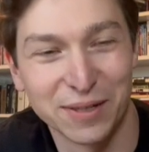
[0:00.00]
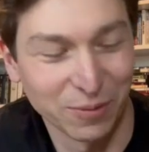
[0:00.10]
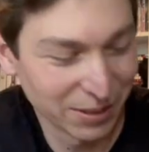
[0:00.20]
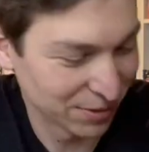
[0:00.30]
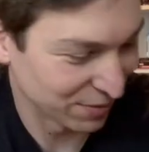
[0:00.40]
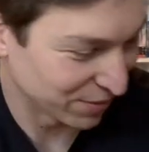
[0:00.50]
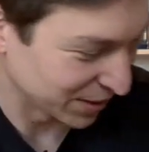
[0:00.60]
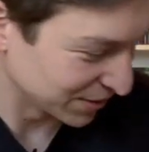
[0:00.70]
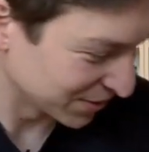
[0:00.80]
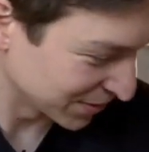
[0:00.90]
quite a bit of
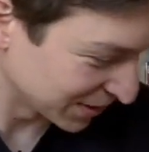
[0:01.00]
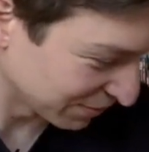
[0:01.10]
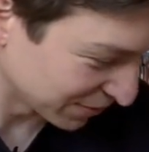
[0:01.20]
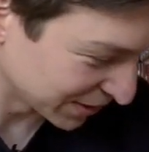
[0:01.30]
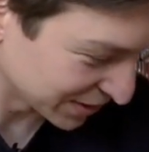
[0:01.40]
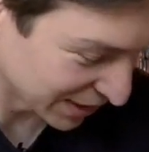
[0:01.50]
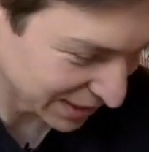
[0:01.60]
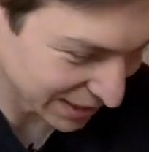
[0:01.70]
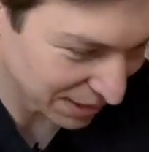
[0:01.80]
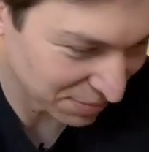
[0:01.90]
fun, so I definitely decided
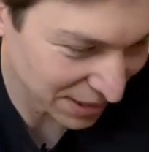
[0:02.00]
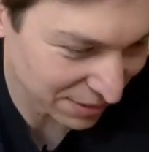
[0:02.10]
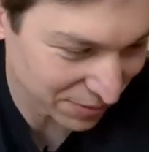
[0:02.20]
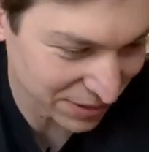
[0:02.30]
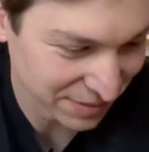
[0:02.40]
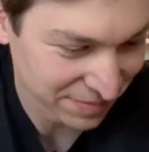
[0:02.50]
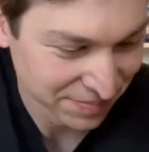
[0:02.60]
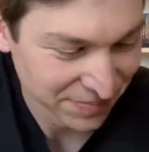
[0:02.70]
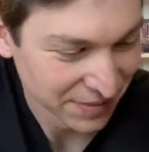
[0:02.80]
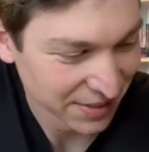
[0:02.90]
to keep that one.
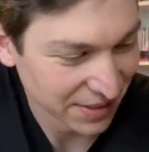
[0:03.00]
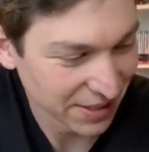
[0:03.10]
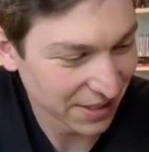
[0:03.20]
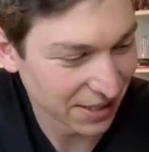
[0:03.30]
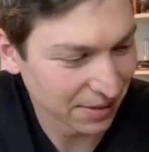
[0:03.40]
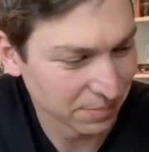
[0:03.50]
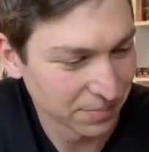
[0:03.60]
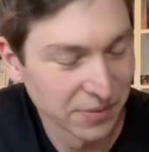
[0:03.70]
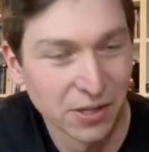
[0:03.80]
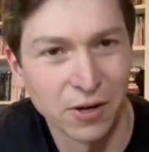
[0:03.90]
Um,
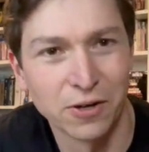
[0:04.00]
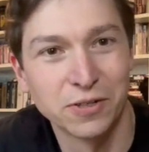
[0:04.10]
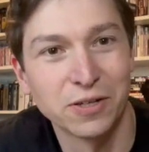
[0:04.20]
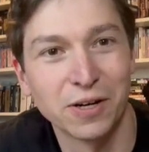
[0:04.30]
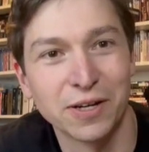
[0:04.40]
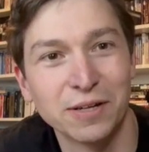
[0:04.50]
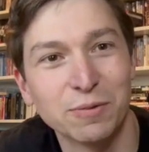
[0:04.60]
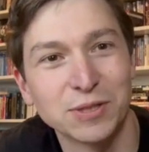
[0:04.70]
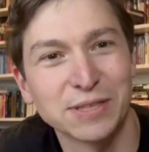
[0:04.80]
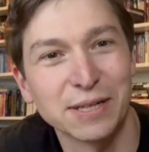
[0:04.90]
Hard Target,
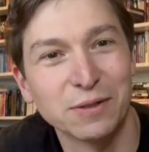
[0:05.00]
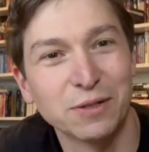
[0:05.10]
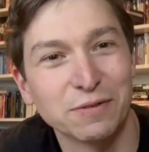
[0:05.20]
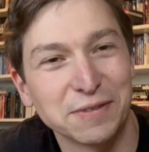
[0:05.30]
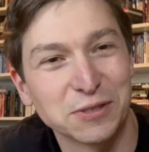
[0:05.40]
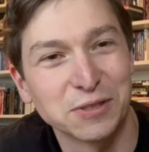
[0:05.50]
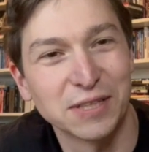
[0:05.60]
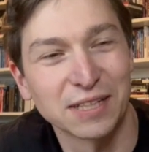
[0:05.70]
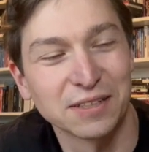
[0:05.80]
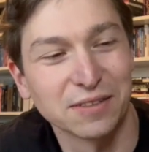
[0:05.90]
which I don't know if it should
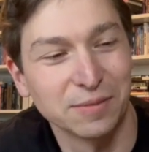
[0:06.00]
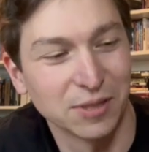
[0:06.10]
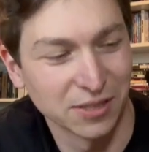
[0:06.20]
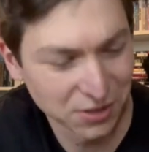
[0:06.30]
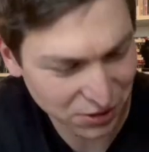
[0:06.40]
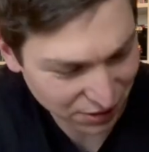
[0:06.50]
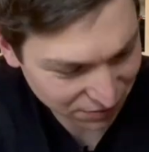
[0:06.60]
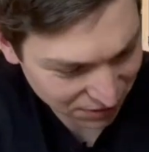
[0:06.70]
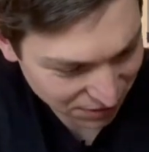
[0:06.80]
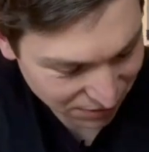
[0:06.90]
technically be on the shelf
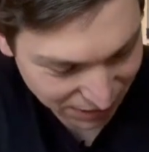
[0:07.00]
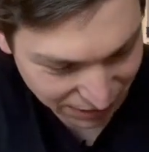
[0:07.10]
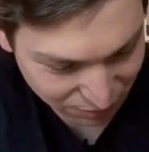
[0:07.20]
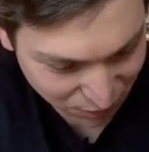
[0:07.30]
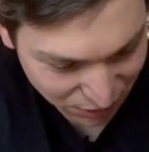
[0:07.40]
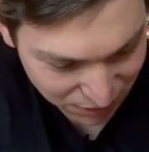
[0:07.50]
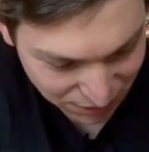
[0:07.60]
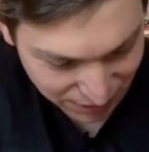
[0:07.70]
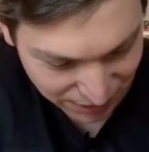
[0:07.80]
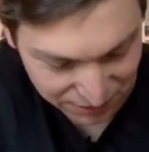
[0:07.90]
because I don't think I've watched
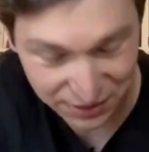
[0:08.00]
it yet.